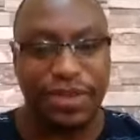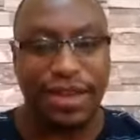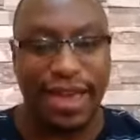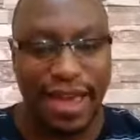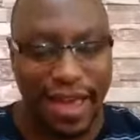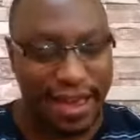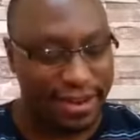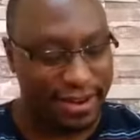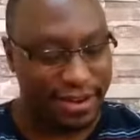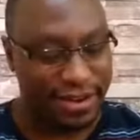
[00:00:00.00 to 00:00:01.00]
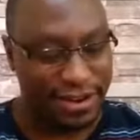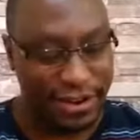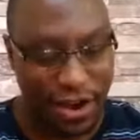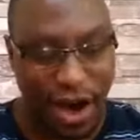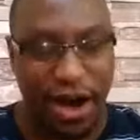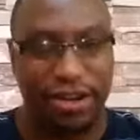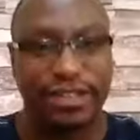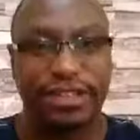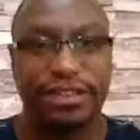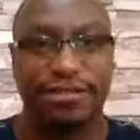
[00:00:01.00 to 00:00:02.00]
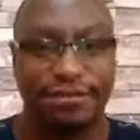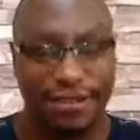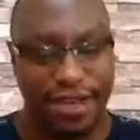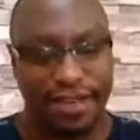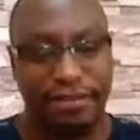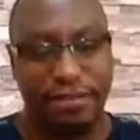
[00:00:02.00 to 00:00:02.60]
and not faint.